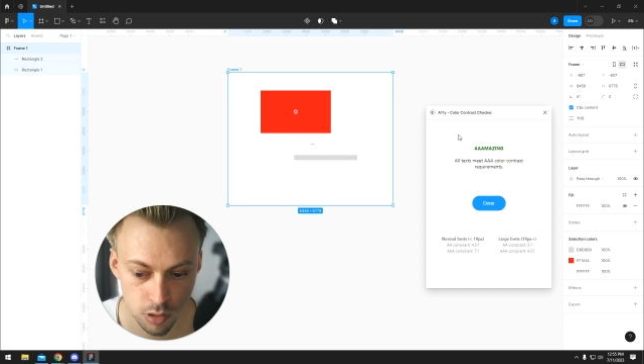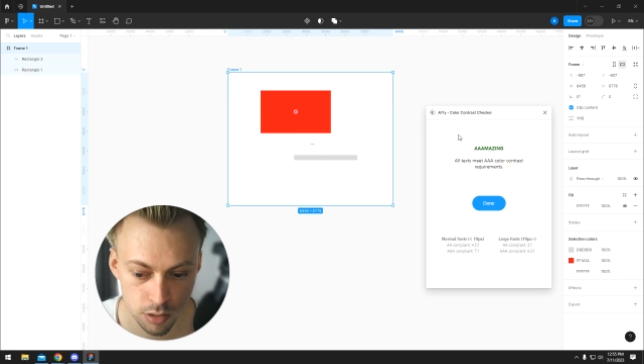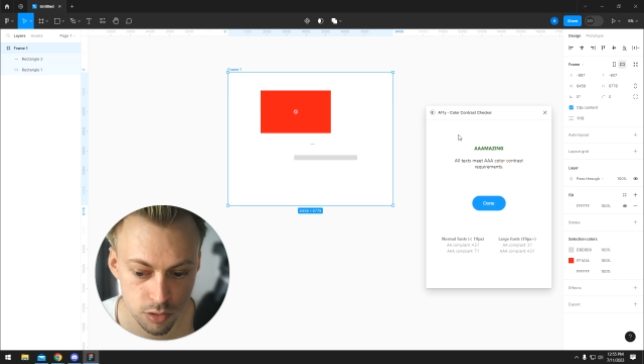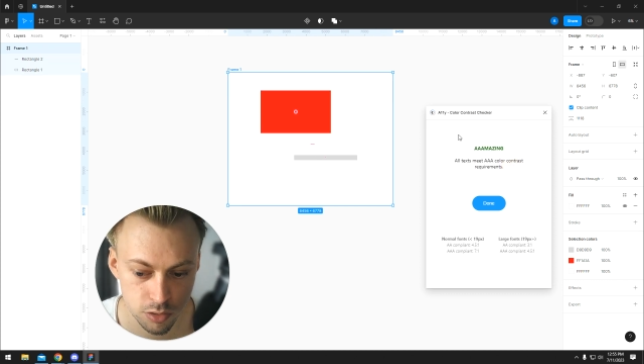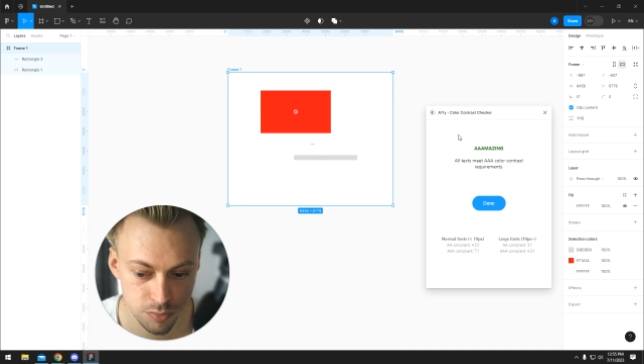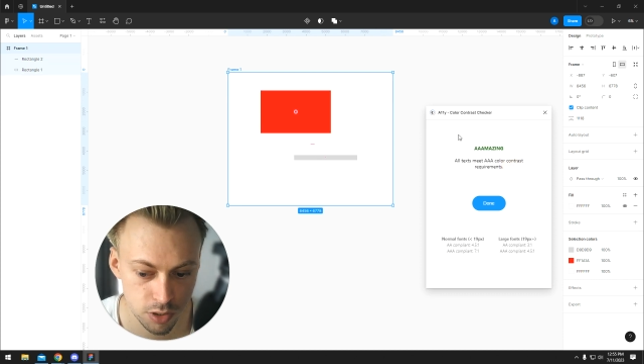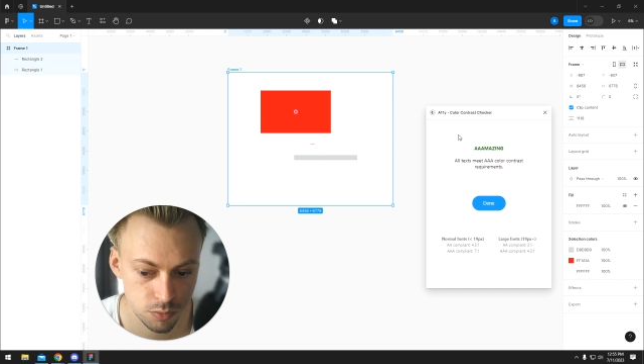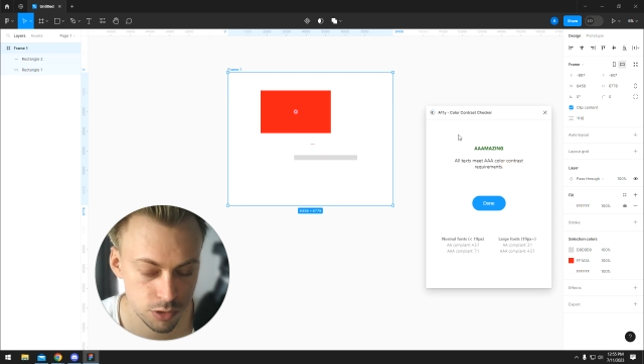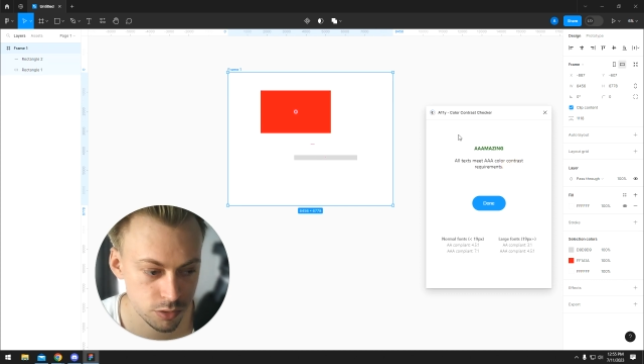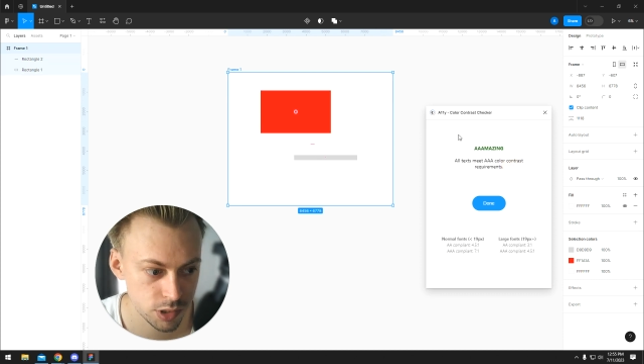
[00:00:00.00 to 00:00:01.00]
I guess if
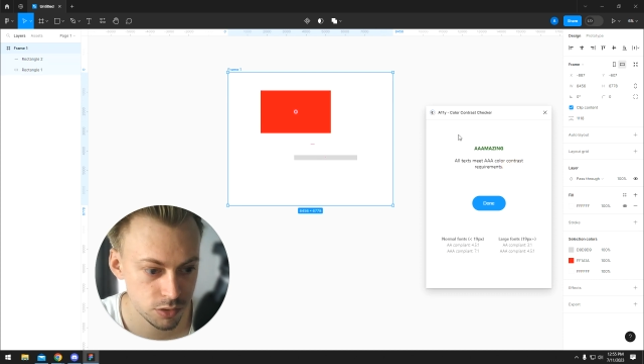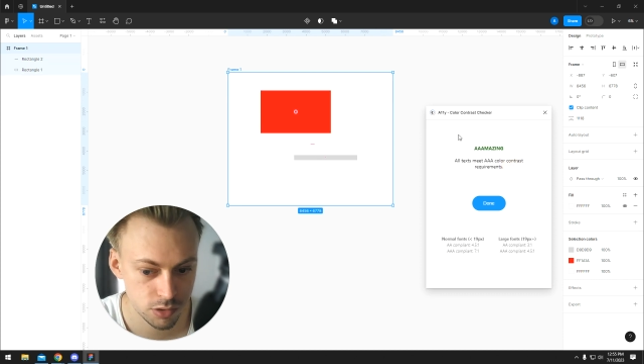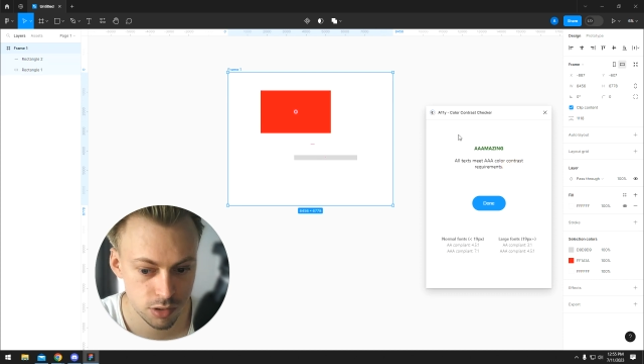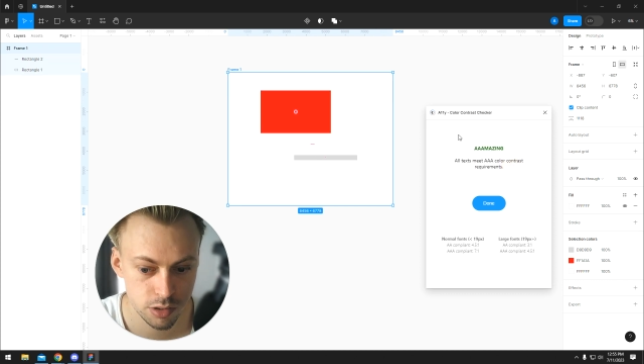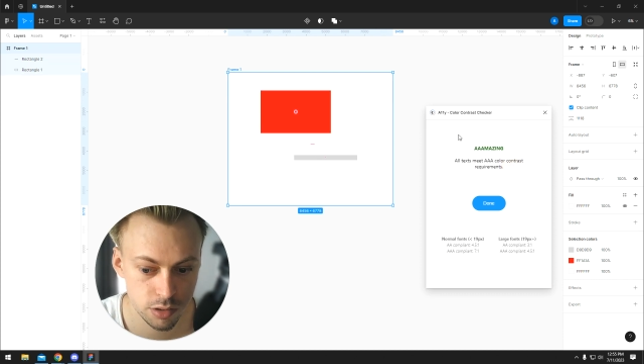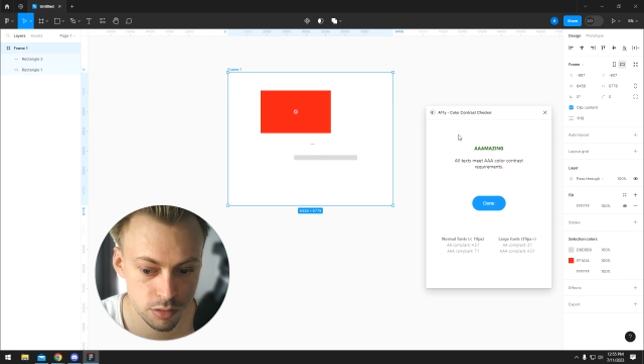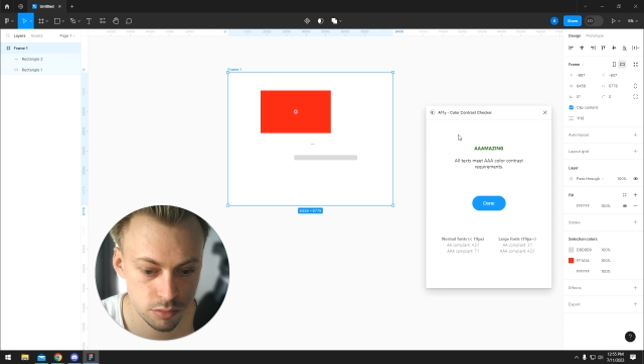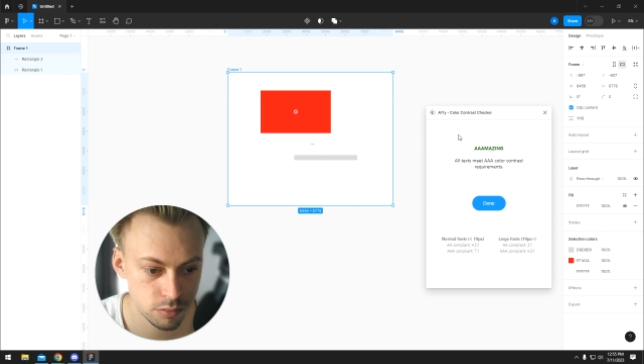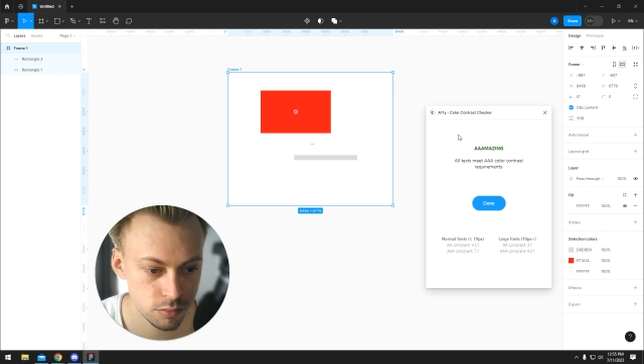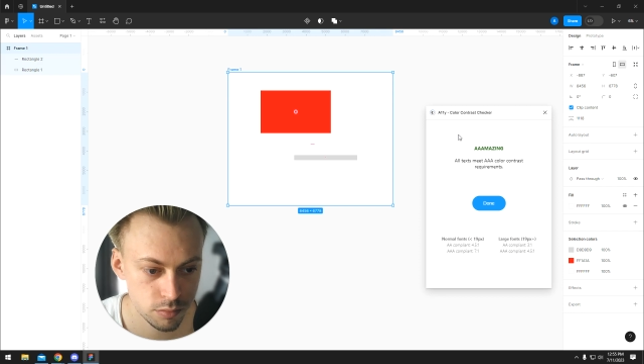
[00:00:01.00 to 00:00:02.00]
that's what you're interested in,
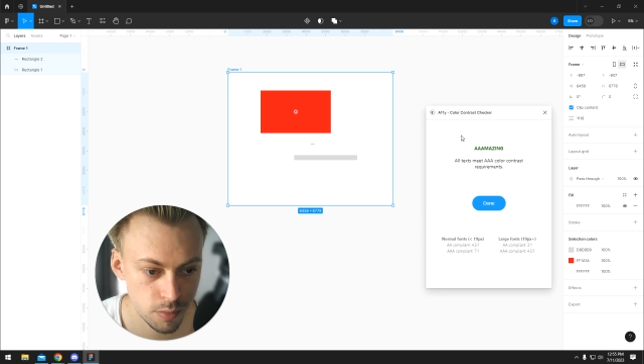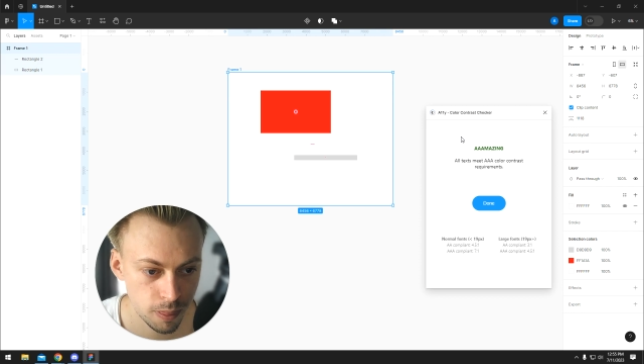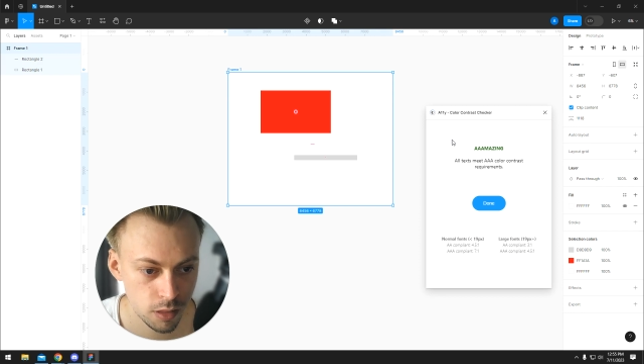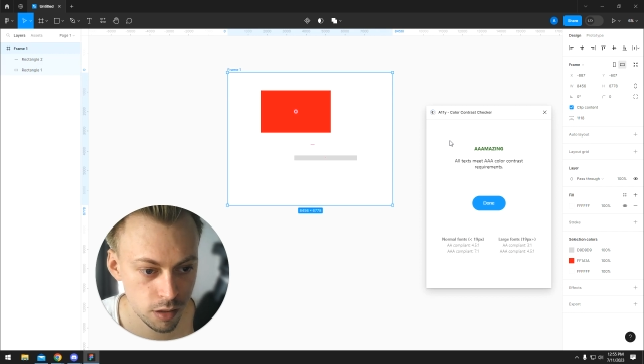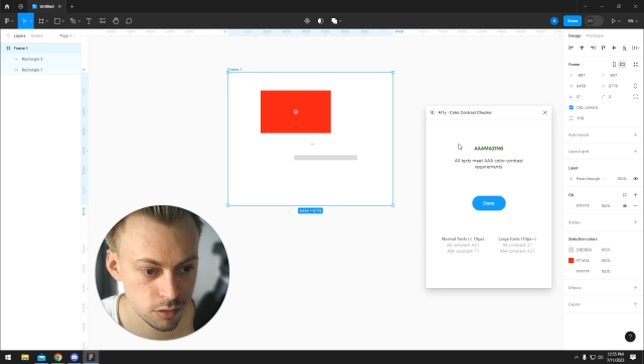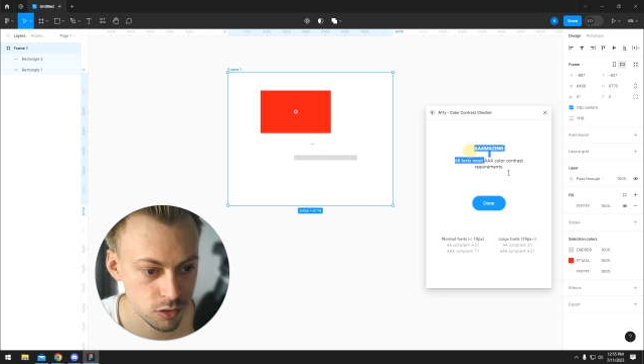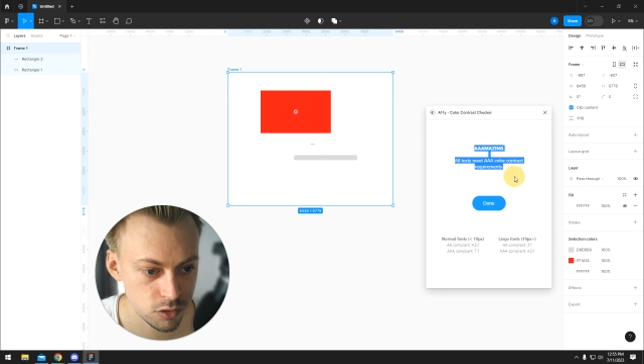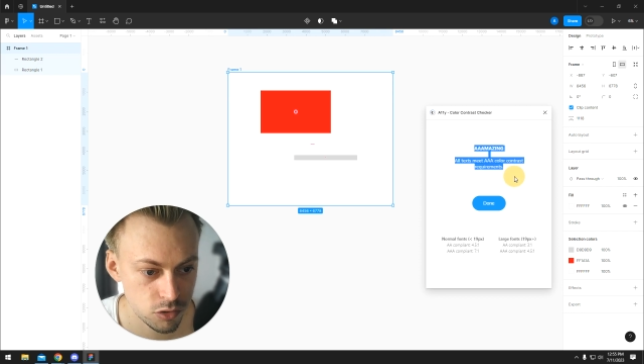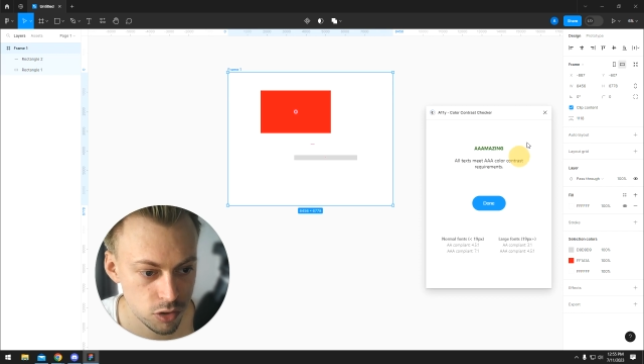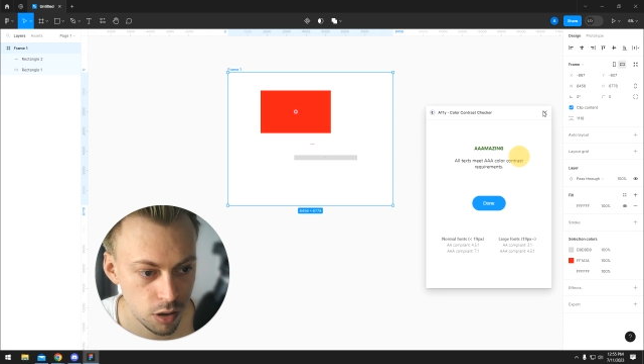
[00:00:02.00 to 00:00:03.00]
it does
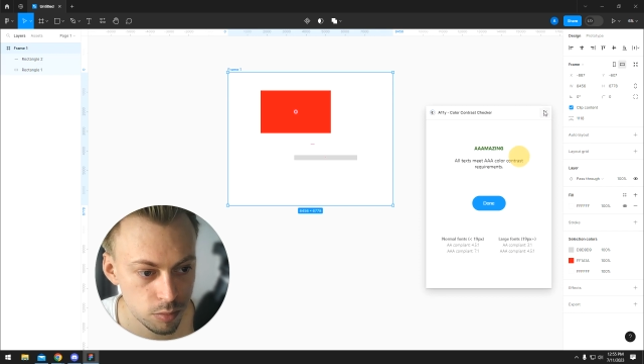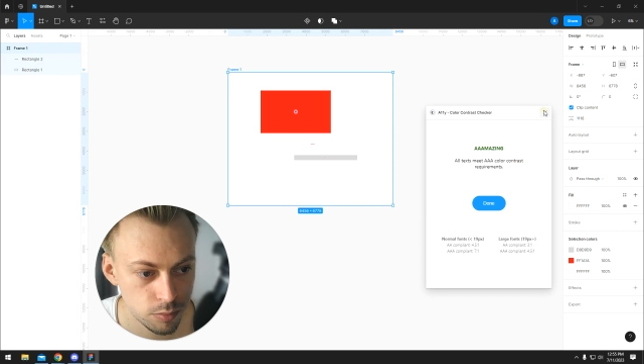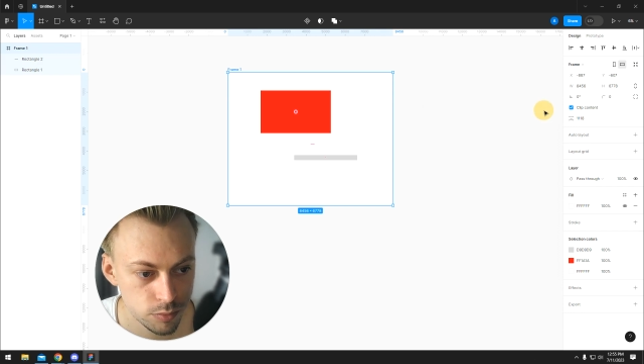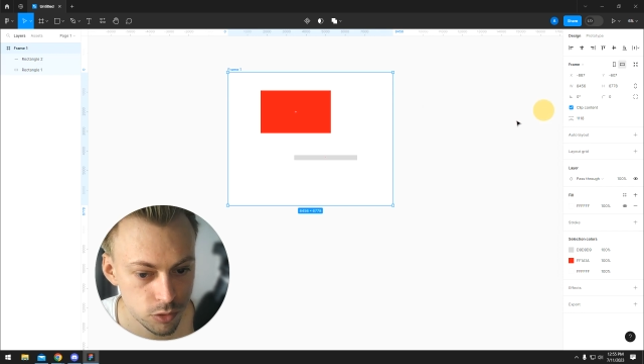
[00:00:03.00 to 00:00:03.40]
the job.